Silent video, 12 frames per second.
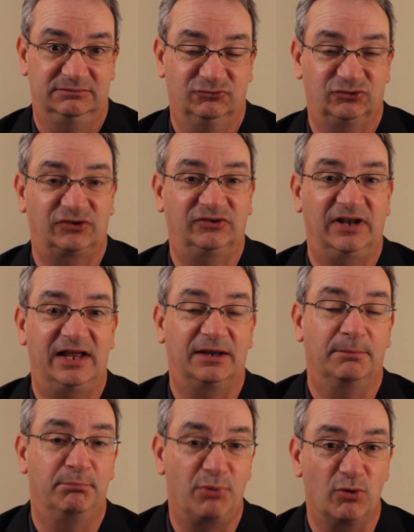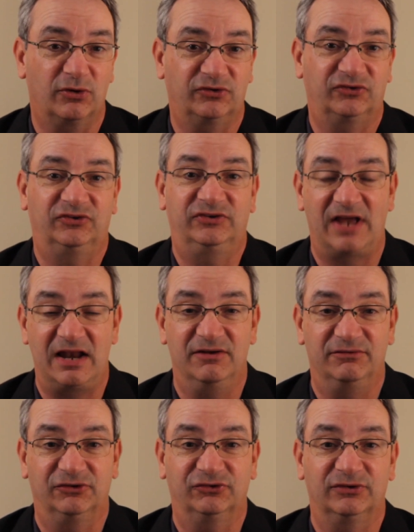Just like books,
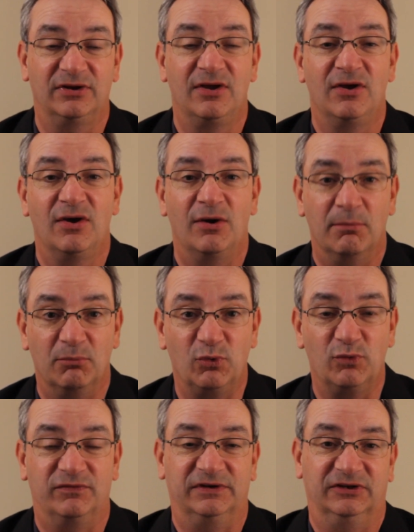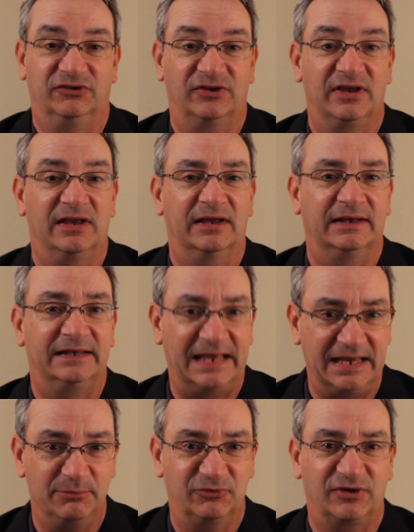television, movies,
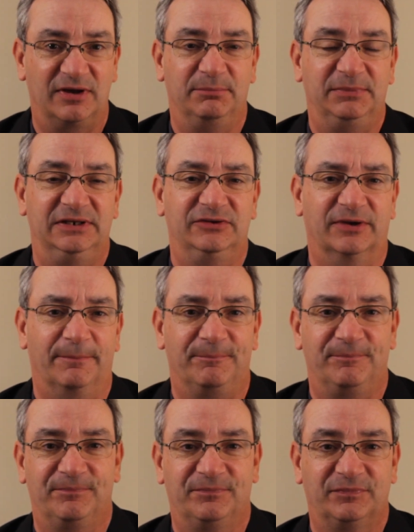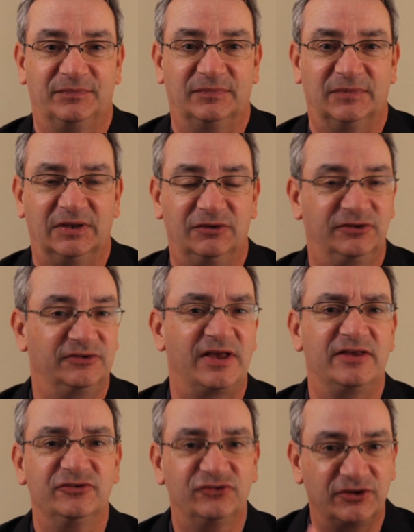games are a medium. You see, there
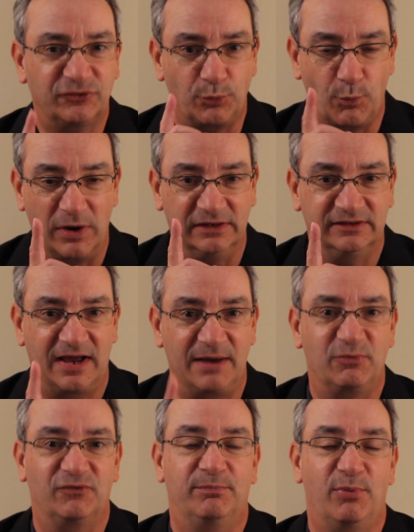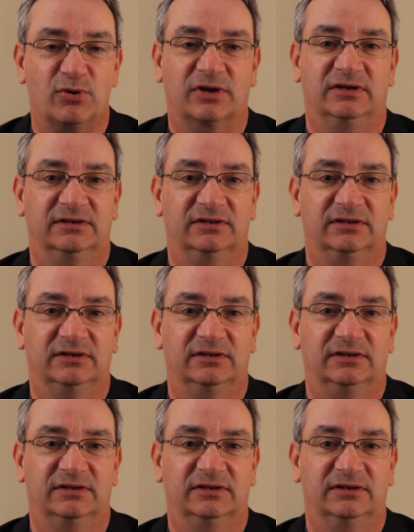isn't just one type of book.